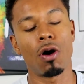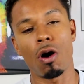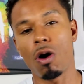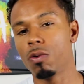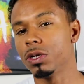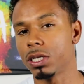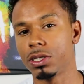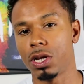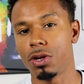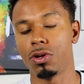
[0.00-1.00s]
Always
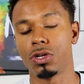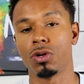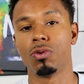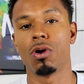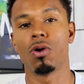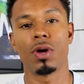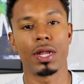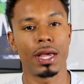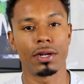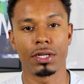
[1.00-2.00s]
continue to grow
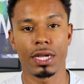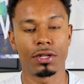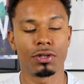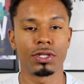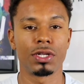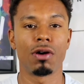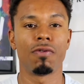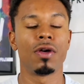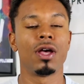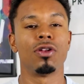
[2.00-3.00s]
and educate
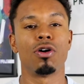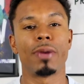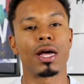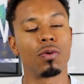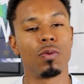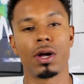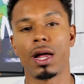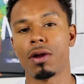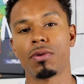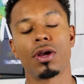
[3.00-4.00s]
yourself no matter what.
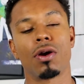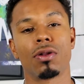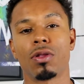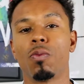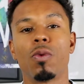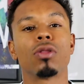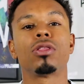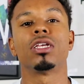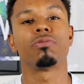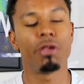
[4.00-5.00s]
I don't care. The
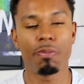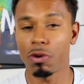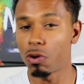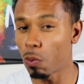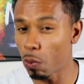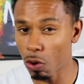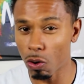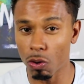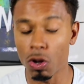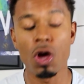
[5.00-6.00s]
wealthiest people in the
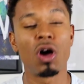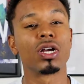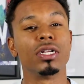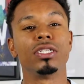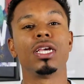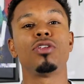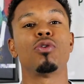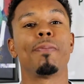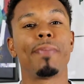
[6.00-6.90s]
world continue and